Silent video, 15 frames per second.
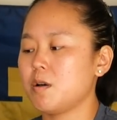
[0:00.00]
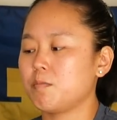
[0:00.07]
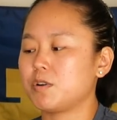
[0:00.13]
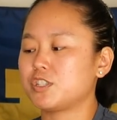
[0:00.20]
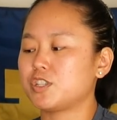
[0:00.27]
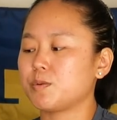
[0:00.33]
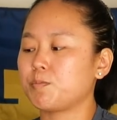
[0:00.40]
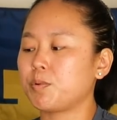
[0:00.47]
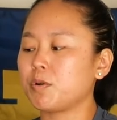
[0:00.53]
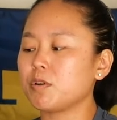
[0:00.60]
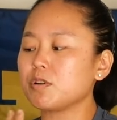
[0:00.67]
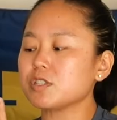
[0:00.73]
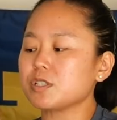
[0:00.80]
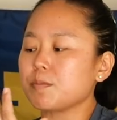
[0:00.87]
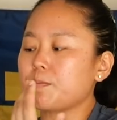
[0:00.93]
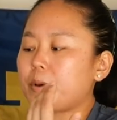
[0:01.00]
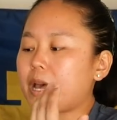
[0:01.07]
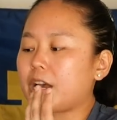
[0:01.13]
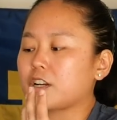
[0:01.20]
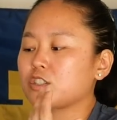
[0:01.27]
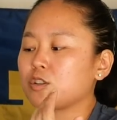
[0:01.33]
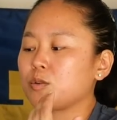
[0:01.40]
But she pulls it
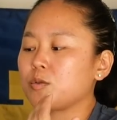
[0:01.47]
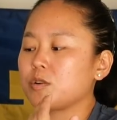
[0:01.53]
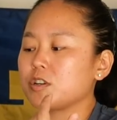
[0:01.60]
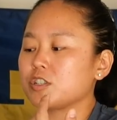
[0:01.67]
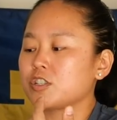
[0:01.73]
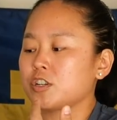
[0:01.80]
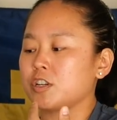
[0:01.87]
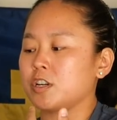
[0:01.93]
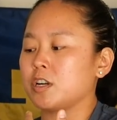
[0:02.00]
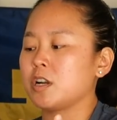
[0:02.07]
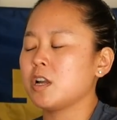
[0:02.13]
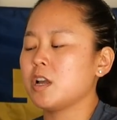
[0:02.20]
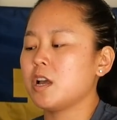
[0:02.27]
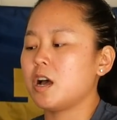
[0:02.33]
back towards her,